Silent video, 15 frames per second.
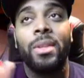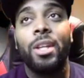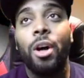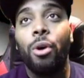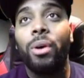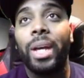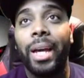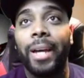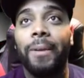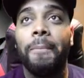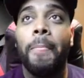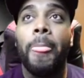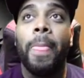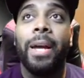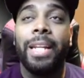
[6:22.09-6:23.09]
Okay,
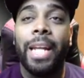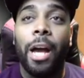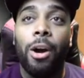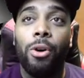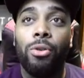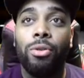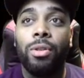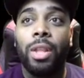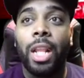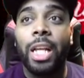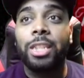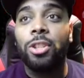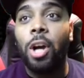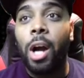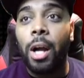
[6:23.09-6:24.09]
now let's
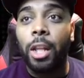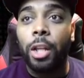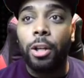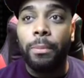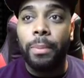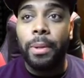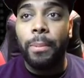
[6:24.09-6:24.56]
talk a little bit